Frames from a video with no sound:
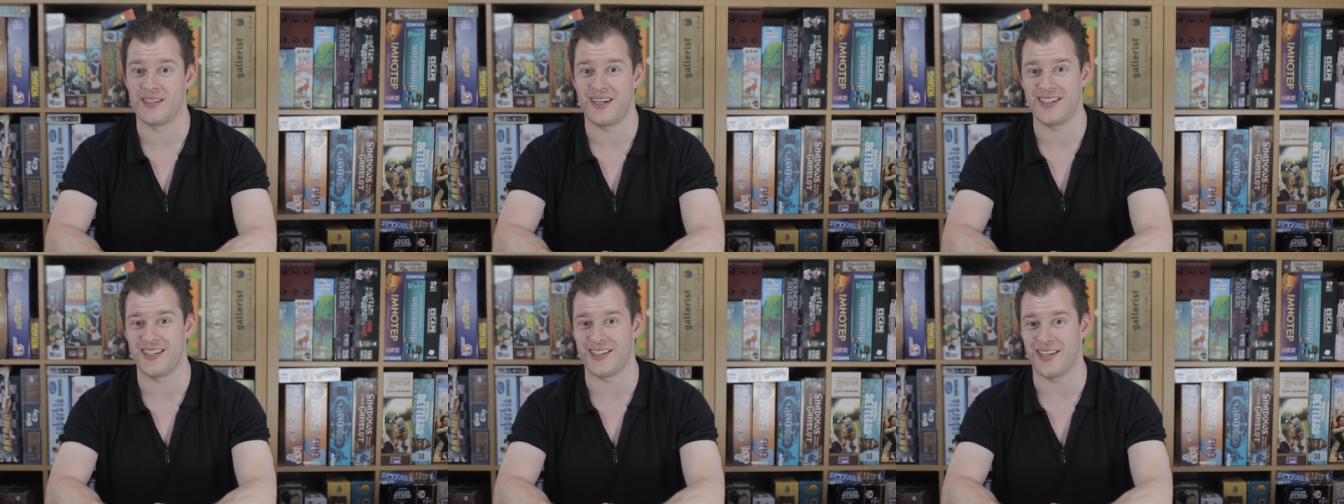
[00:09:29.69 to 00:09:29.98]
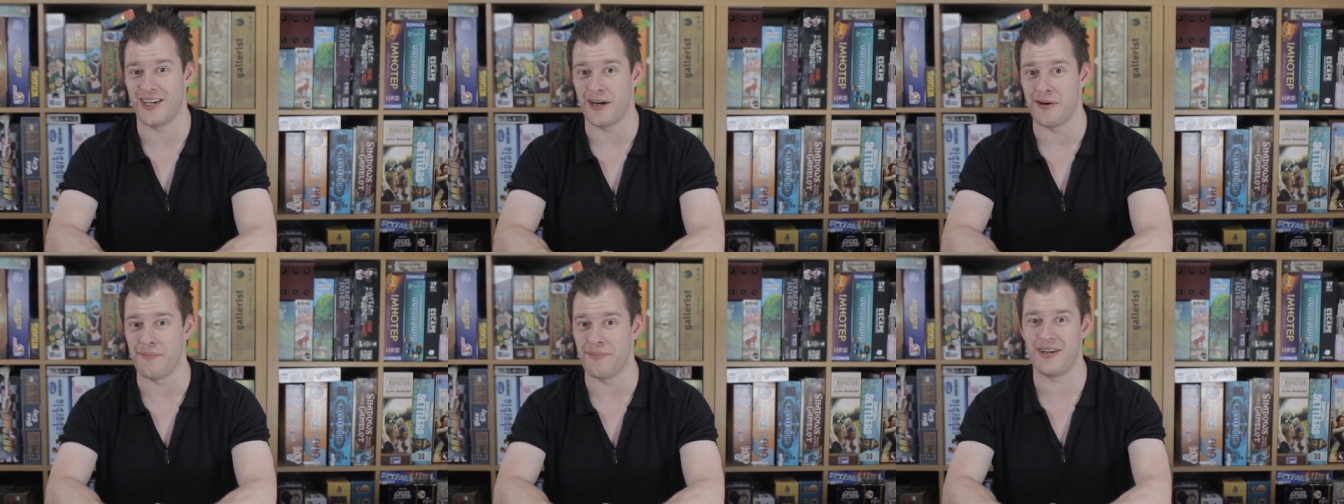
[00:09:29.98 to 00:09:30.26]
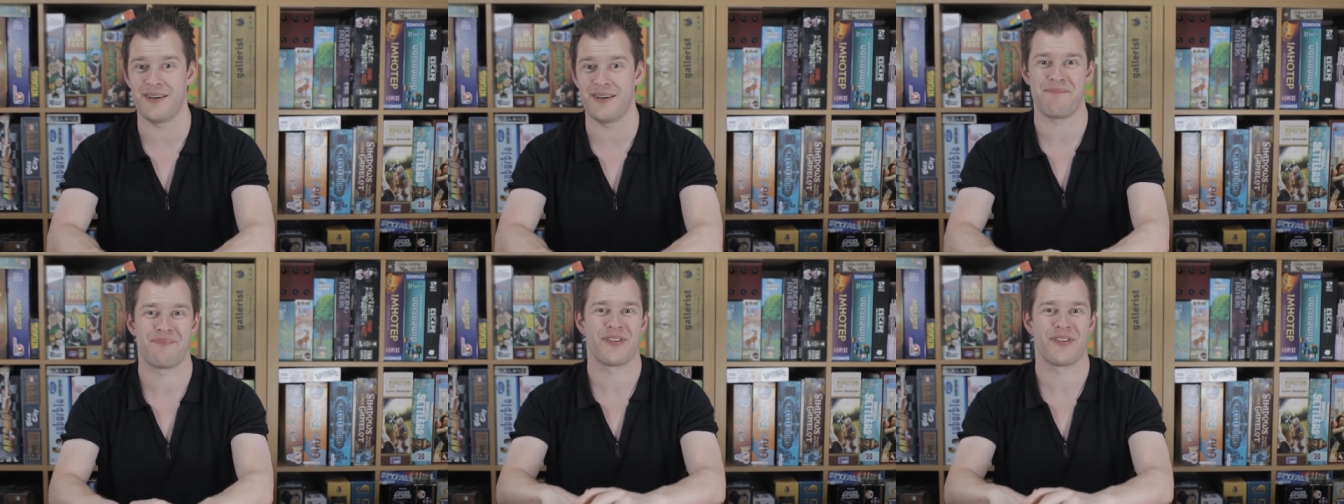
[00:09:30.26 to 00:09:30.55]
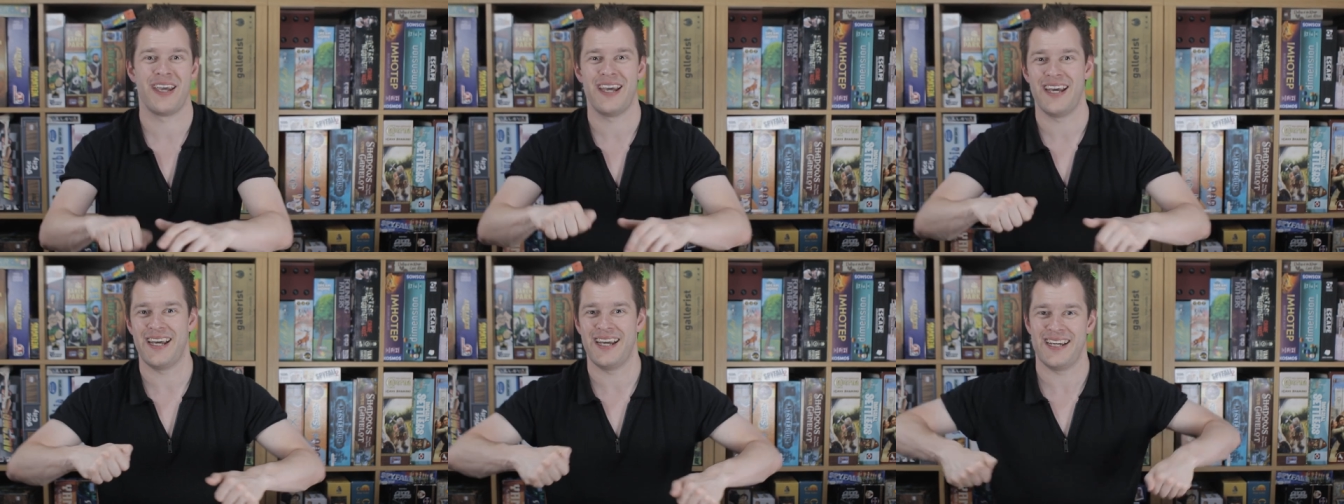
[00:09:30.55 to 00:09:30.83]
I don't know, but
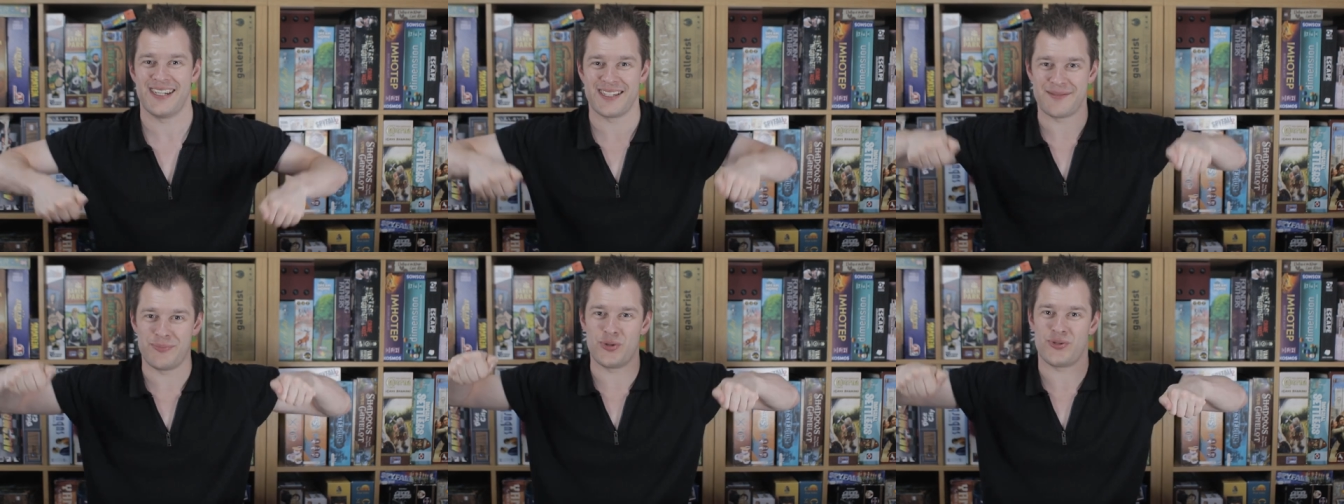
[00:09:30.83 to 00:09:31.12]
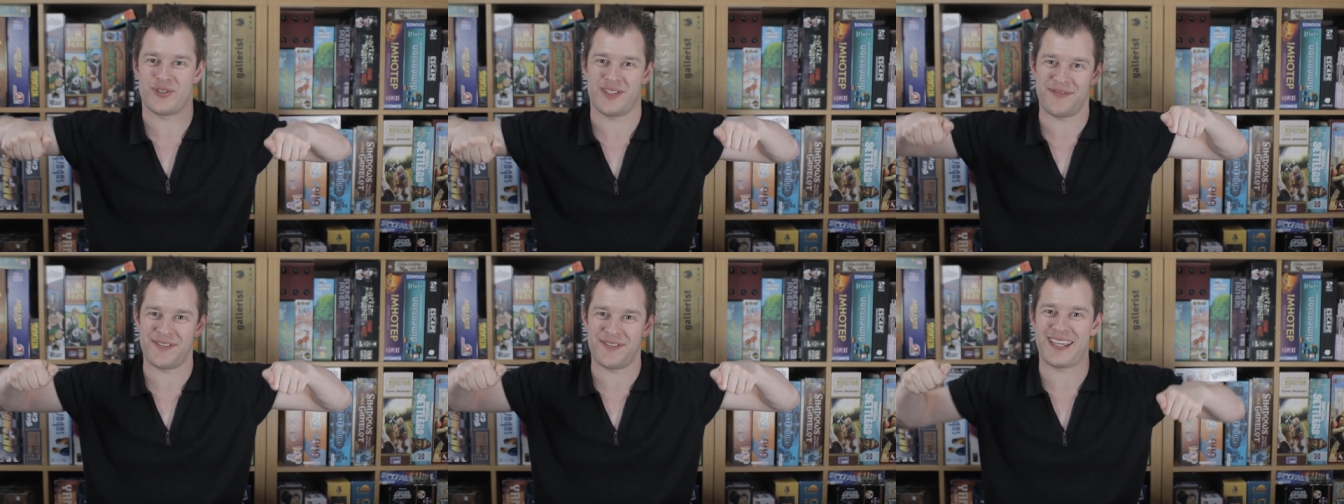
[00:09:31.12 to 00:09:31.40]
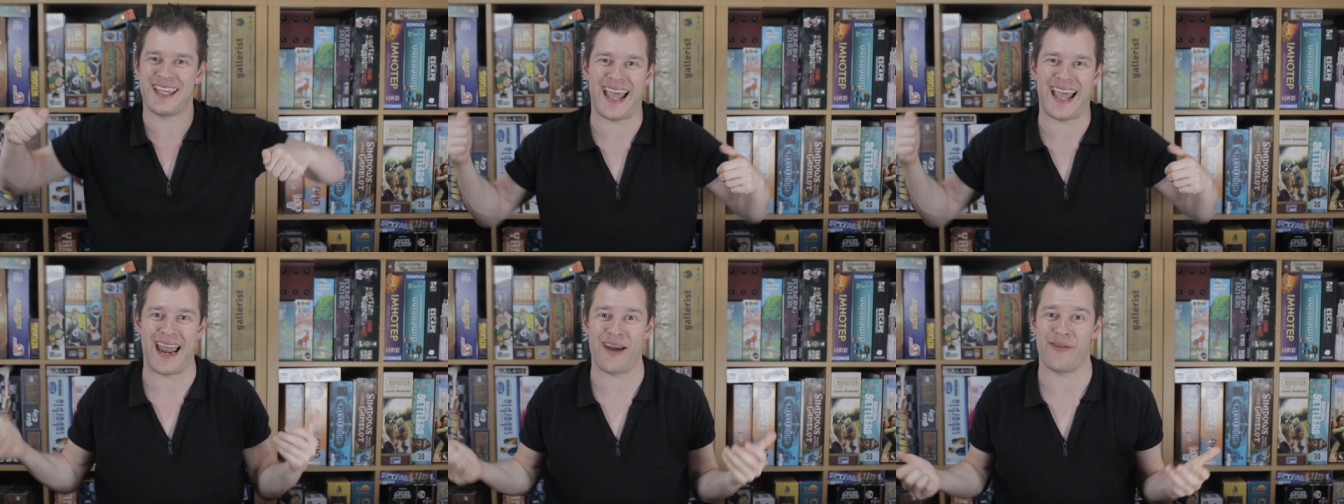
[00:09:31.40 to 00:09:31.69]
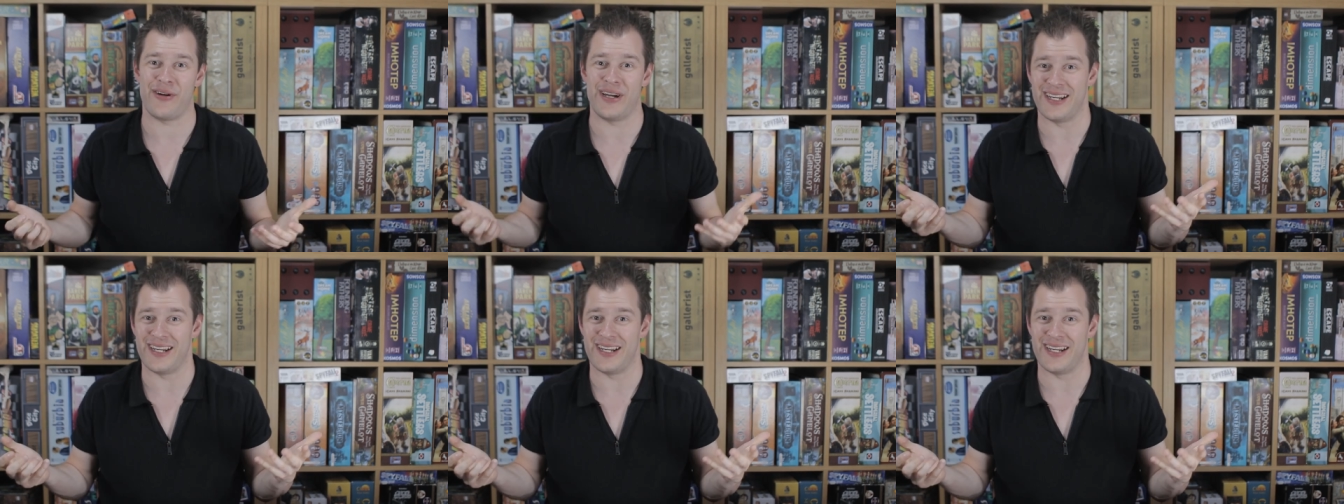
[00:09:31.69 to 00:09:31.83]
it's more stuff to carry,